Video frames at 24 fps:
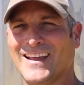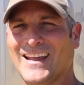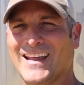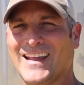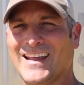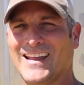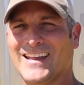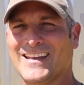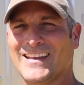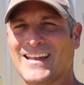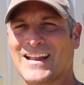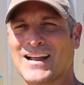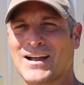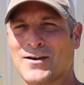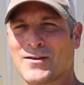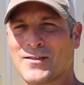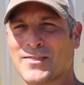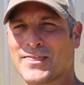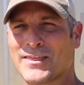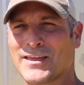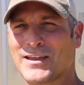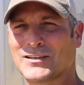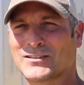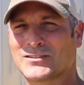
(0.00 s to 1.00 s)
And now
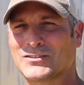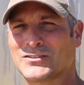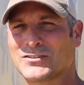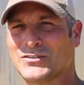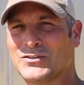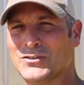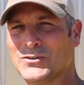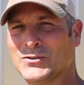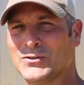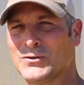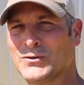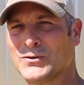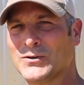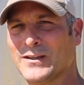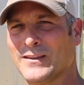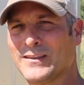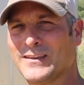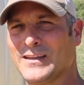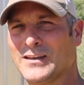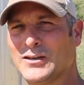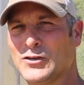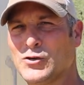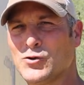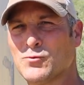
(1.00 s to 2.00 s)
thanks to
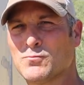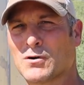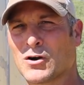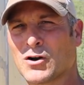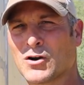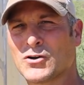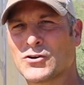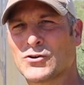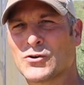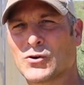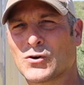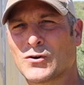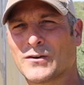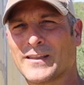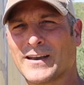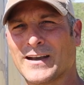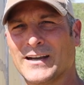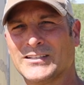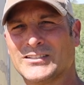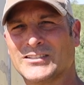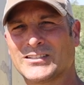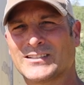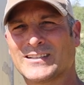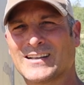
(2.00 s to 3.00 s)
the new barn door that
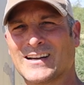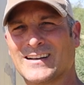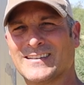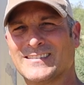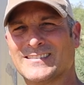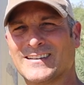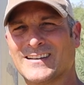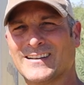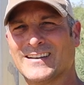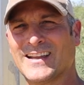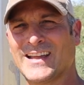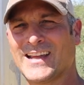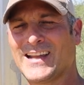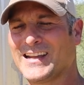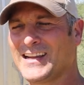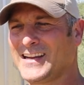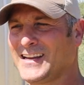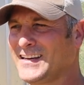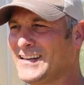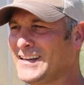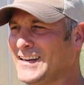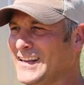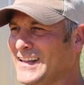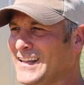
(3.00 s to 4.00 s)
I just got done
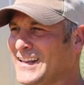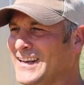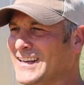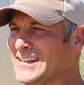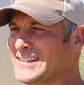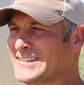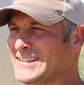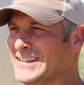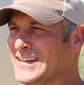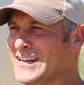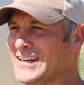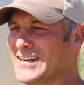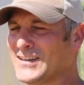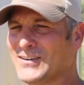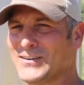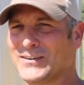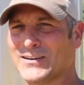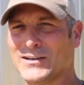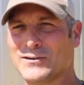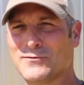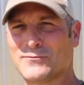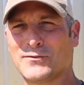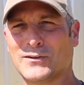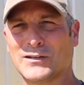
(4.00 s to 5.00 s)
hanging, it is
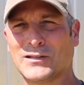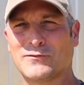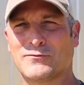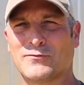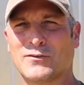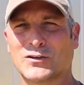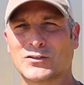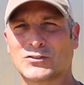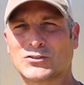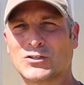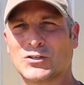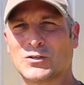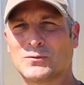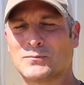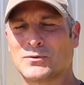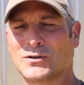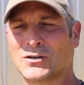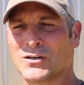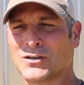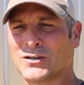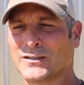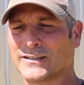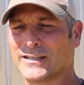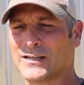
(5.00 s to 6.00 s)
now a fully functional
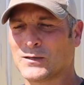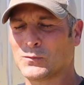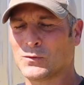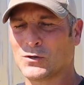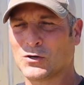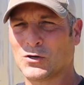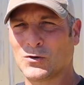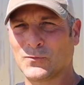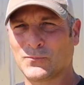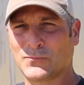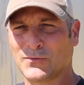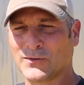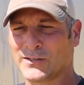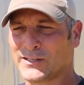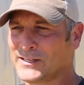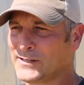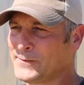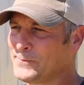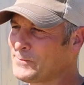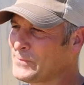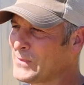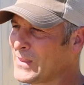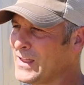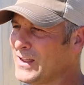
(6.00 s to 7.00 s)
barn that will
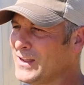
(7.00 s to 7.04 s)
hopefully